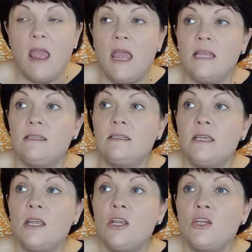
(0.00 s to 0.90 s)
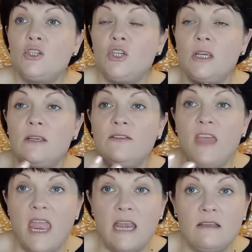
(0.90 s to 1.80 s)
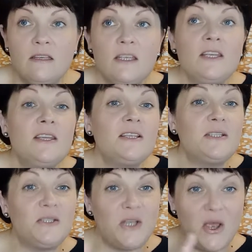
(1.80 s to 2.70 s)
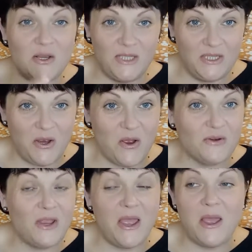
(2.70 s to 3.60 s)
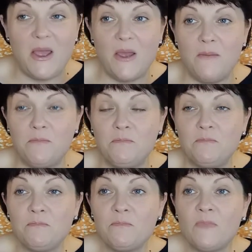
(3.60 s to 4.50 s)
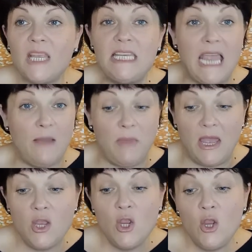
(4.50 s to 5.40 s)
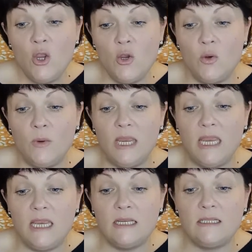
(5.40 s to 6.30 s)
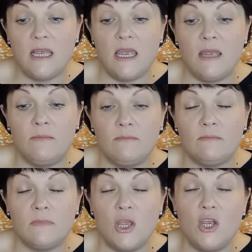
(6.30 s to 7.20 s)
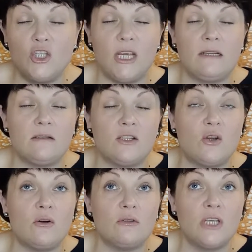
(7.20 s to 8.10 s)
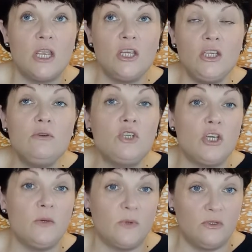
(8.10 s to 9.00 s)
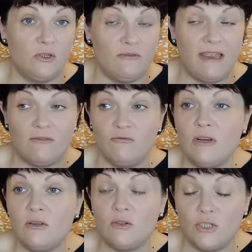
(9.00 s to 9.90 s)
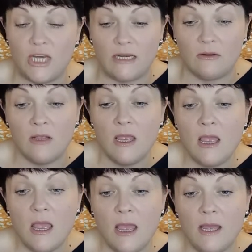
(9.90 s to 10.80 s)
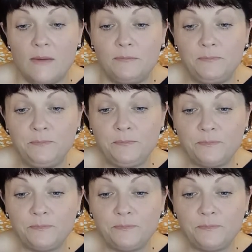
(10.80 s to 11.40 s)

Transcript: And she then started on Yabba, who is, her channel's called YouTube Underground, really good channel. And